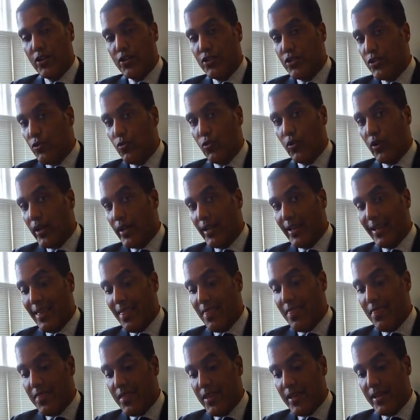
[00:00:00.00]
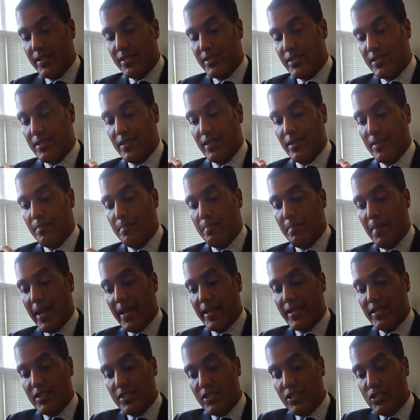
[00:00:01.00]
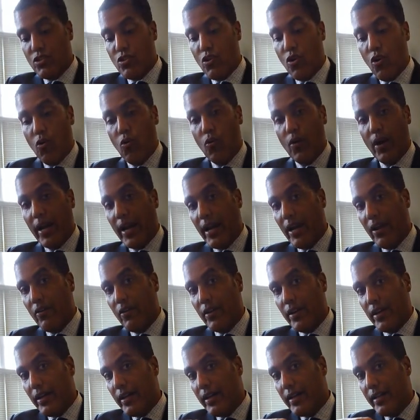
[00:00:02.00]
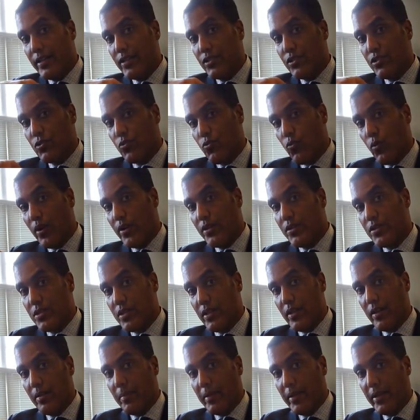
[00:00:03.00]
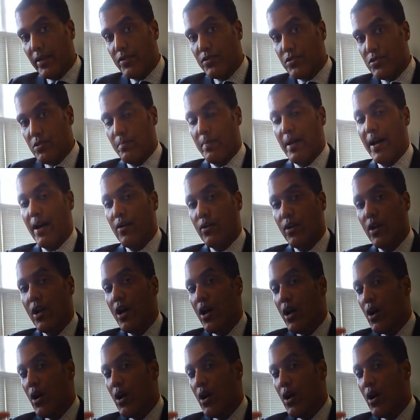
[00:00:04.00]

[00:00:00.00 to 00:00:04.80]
doing this makes this whole area in square centimeters about